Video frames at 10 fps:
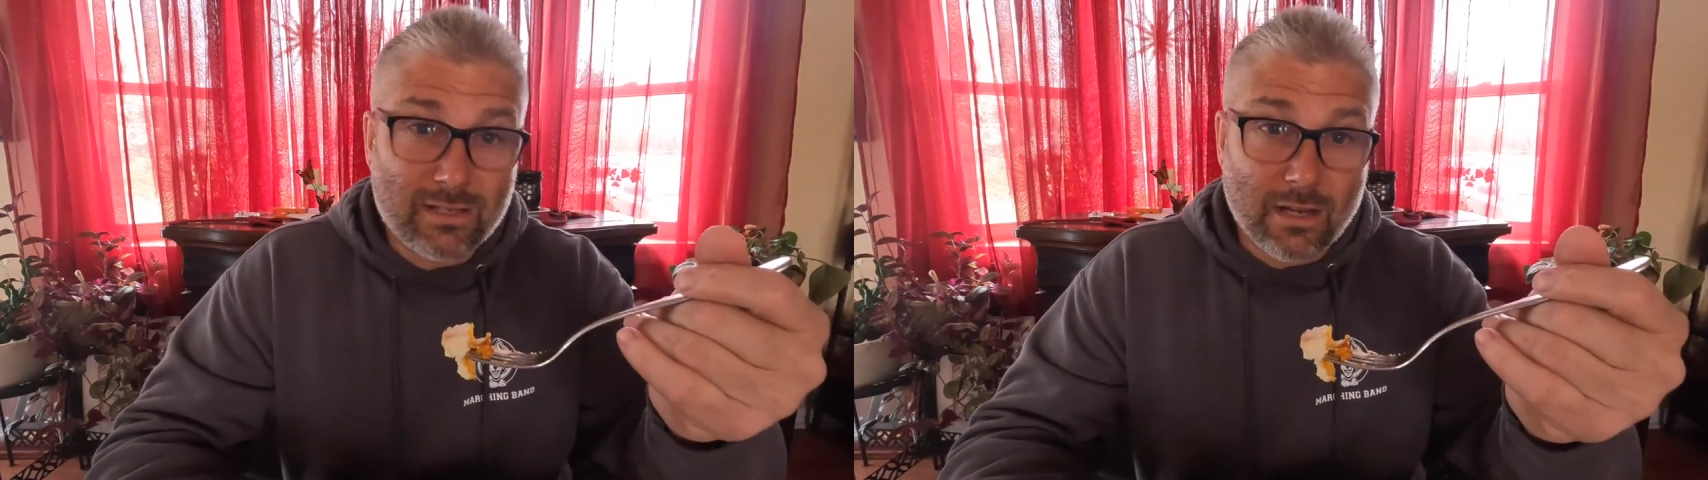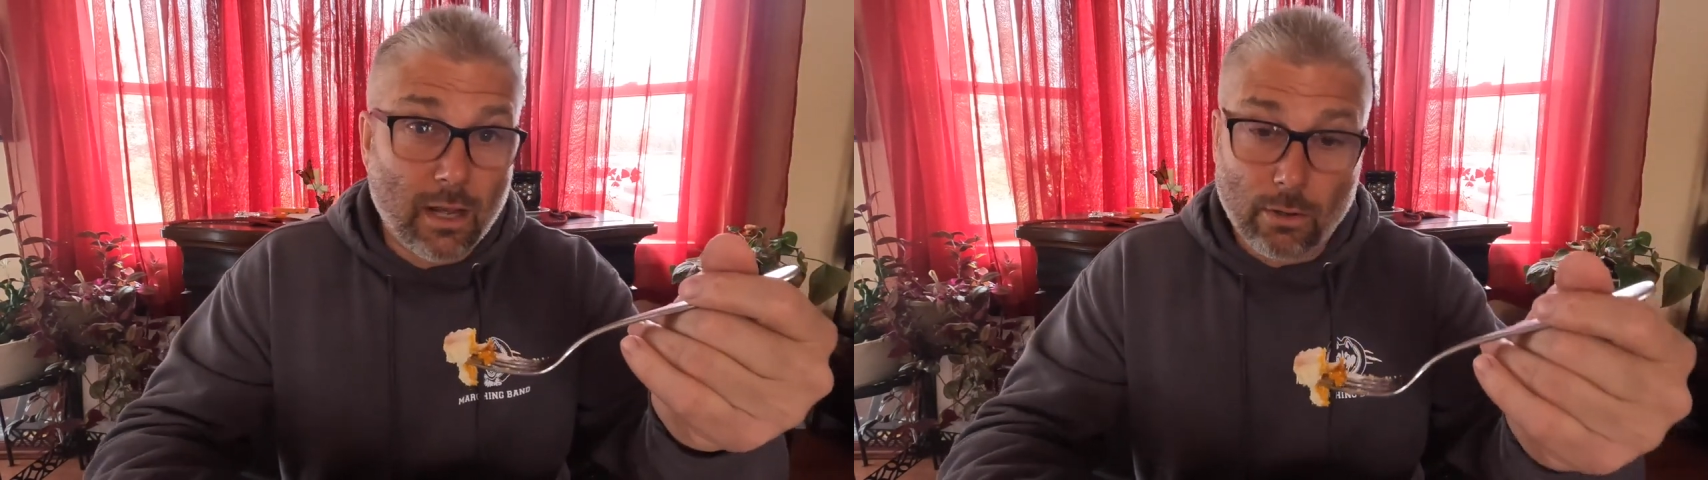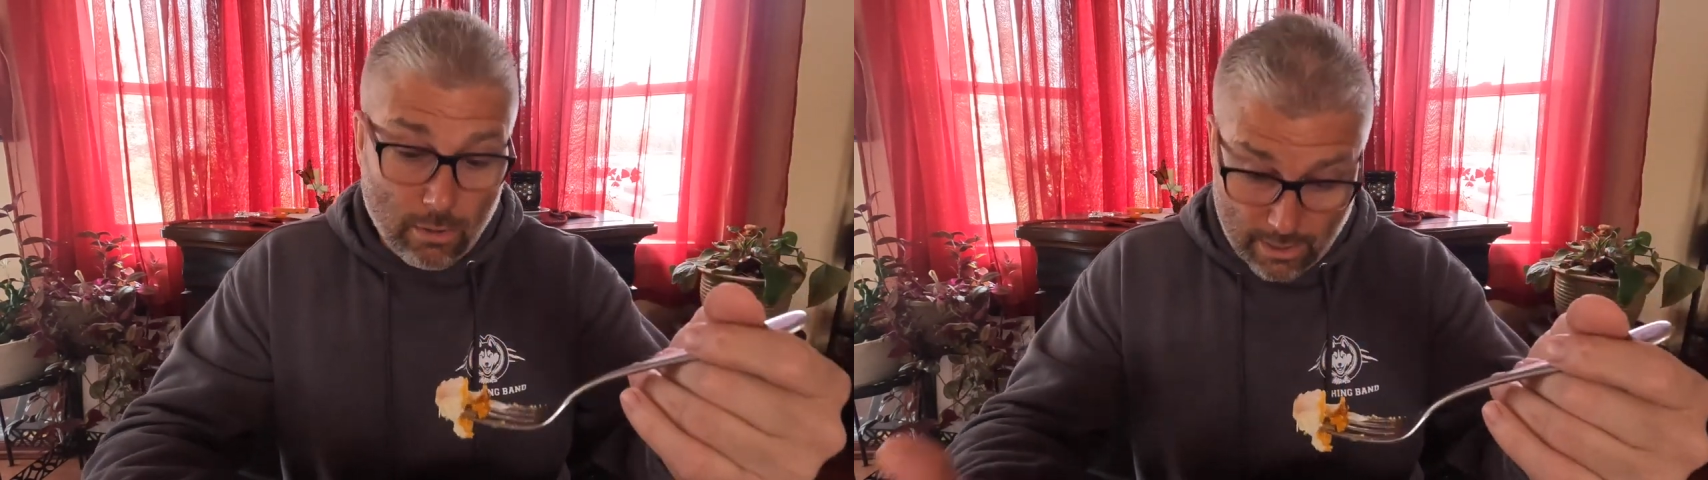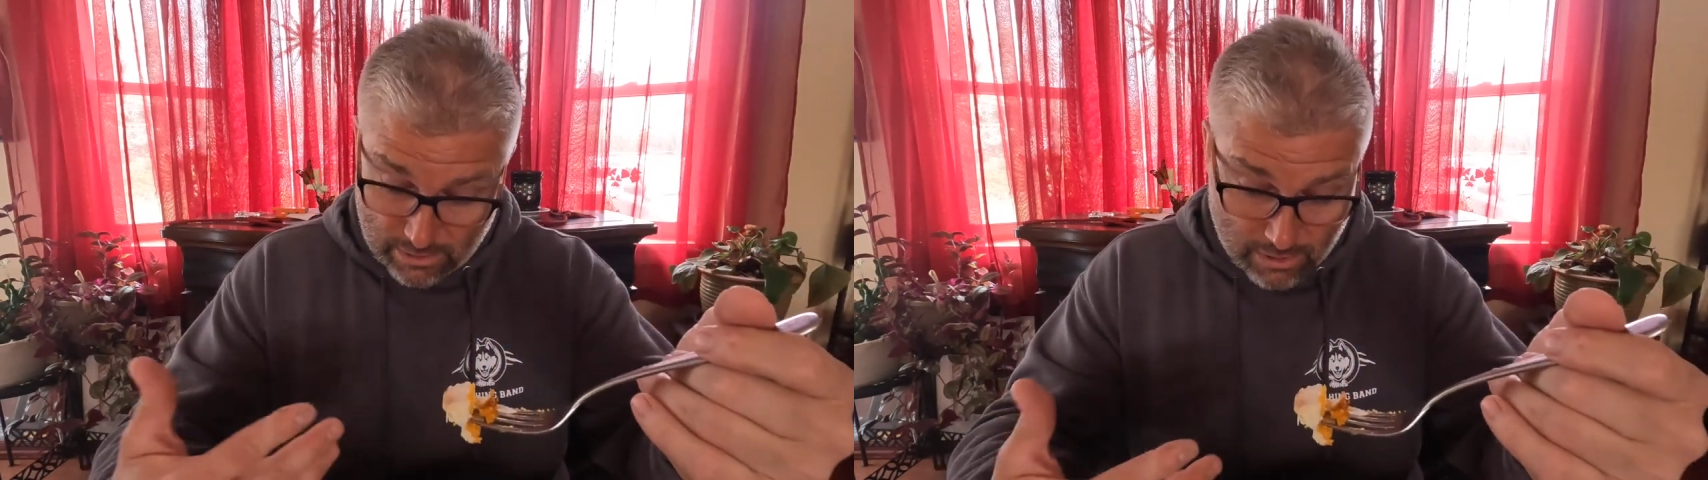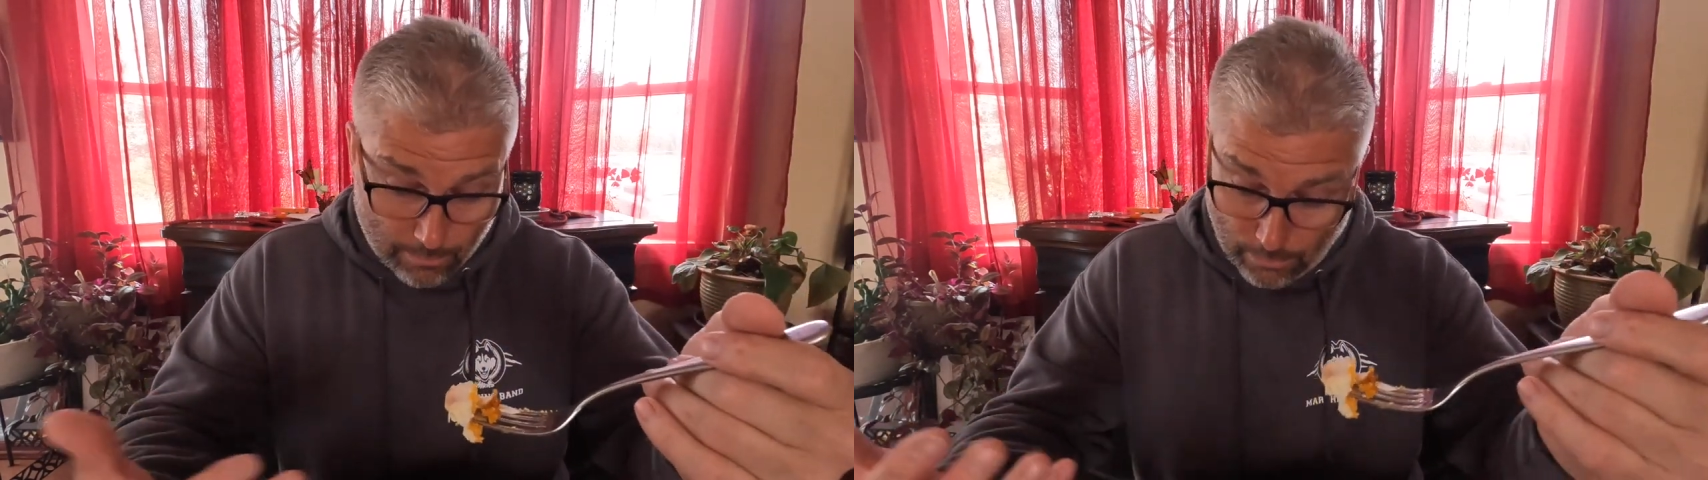It's not hard,
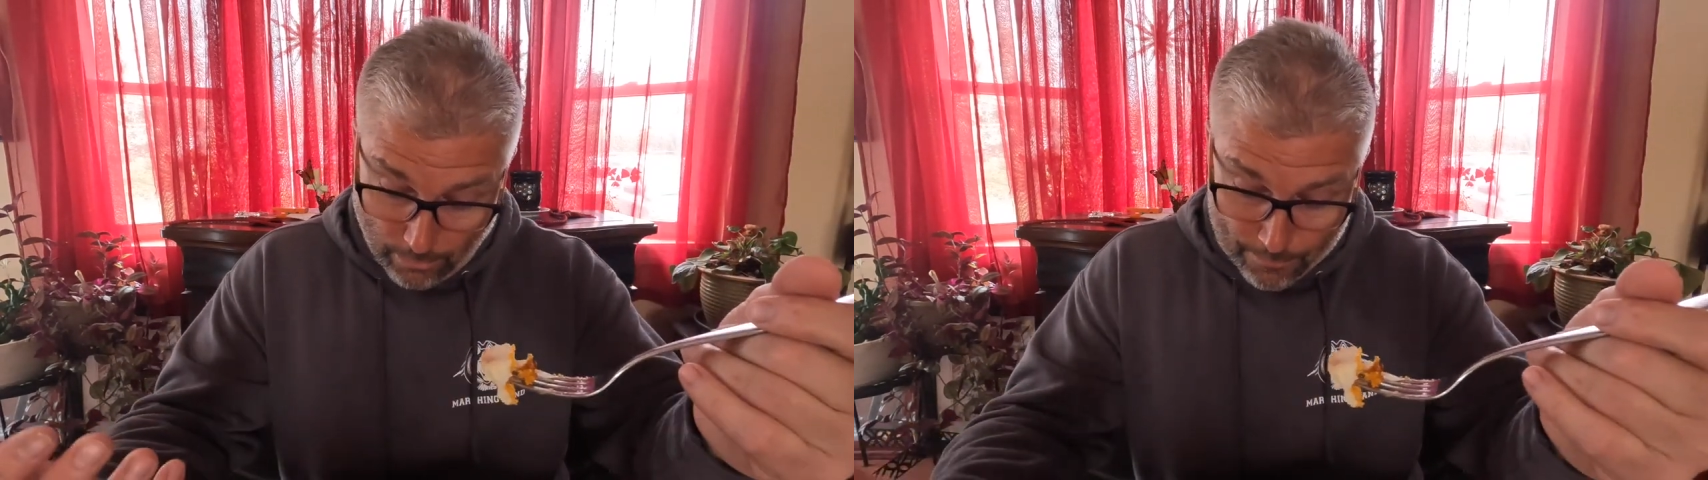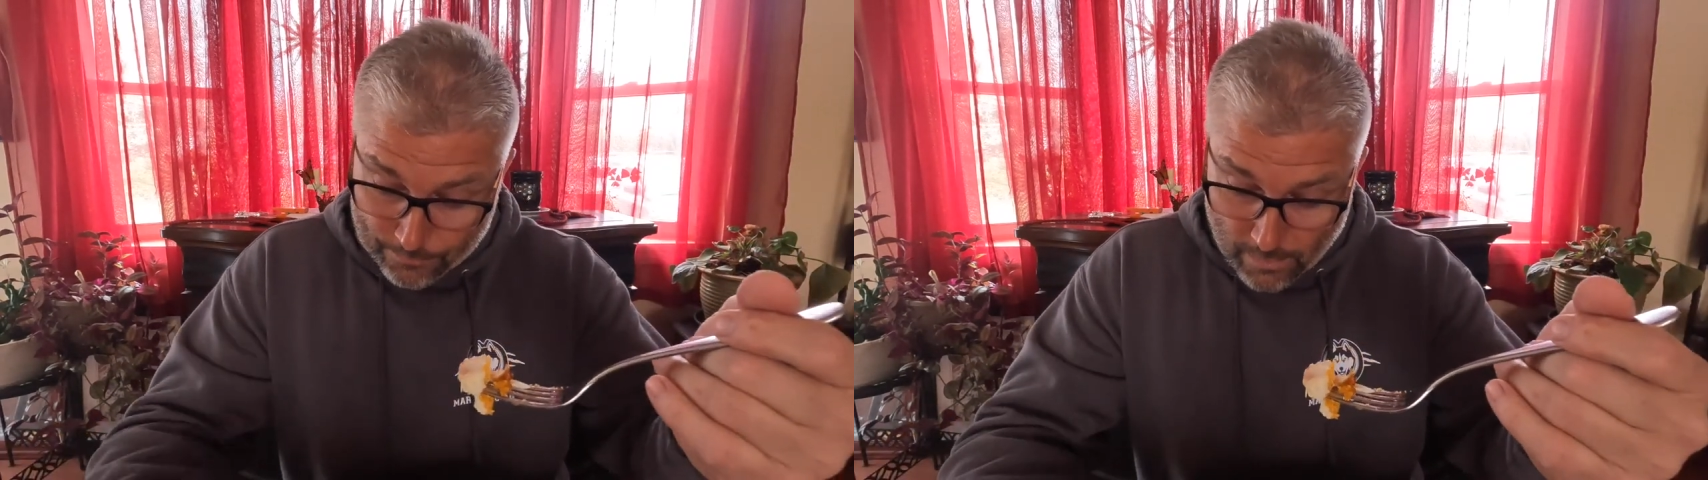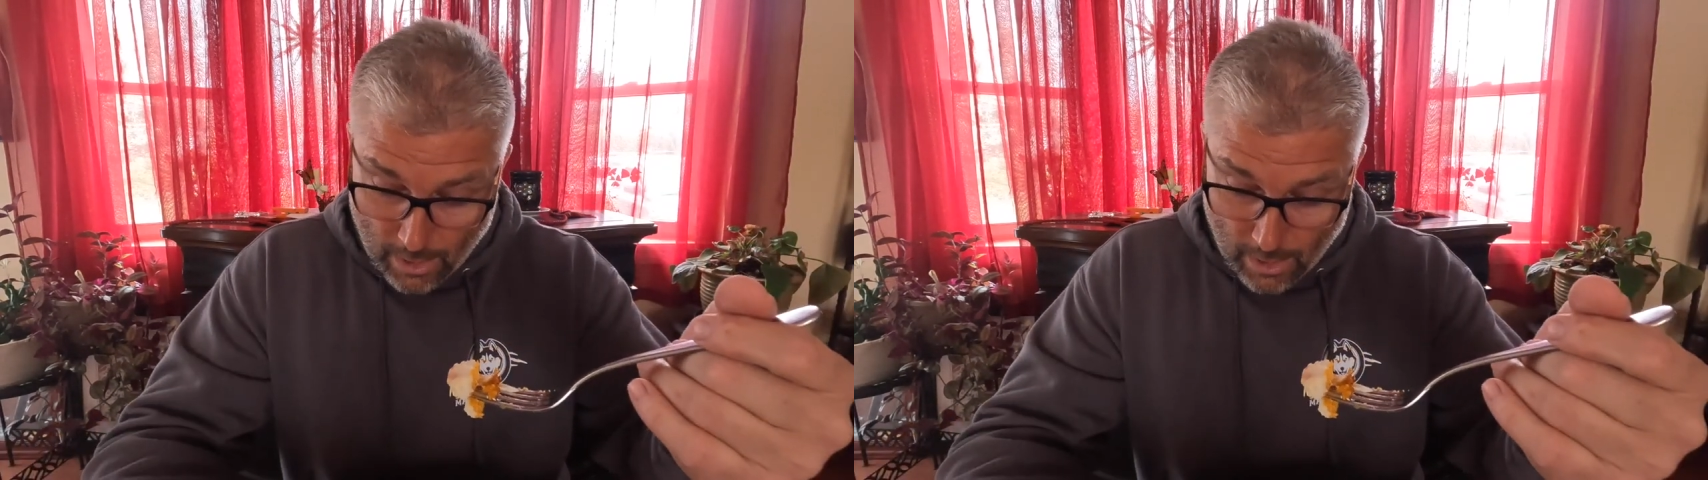it's simple.